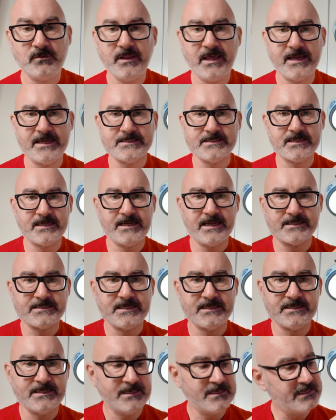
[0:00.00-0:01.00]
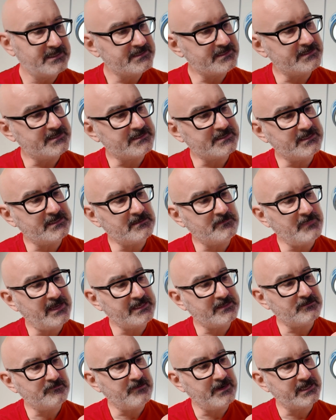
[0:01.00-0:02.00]
all that is connected to this little
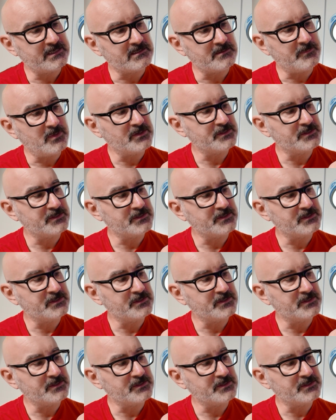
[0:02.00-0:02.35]
metal ring at the